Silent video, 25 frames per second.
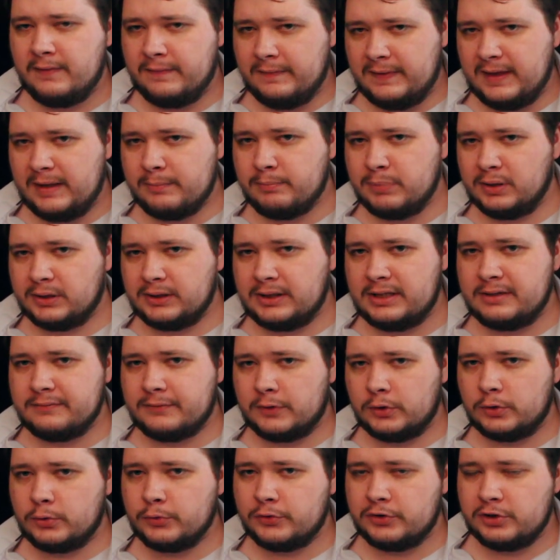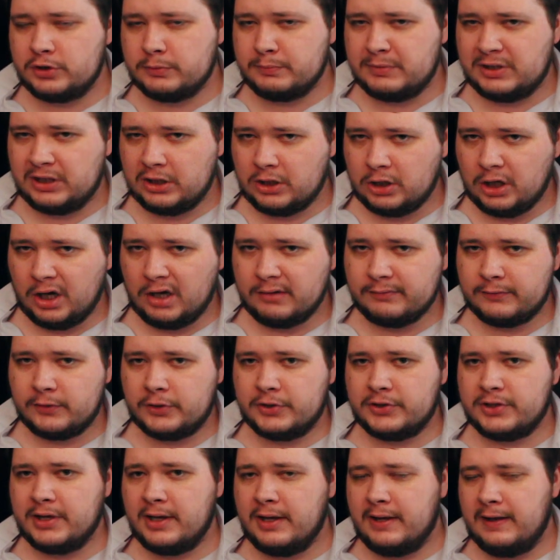they believe are going to be
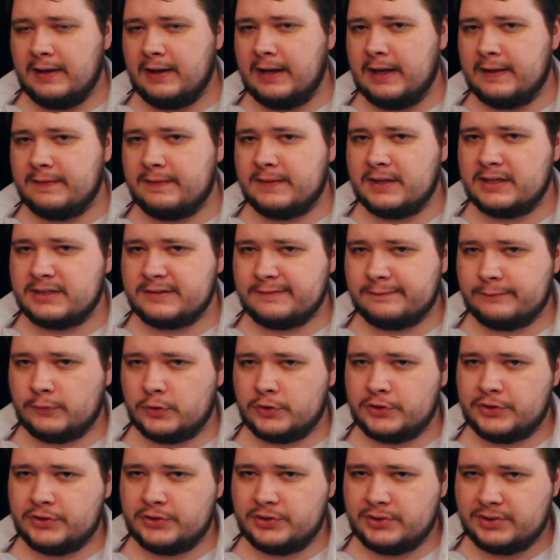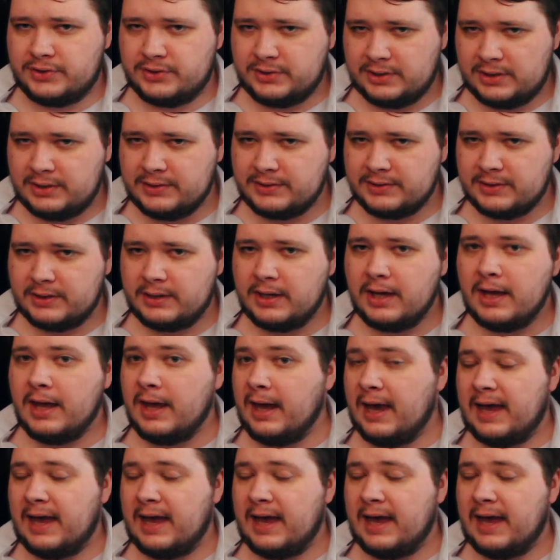covered in this first season,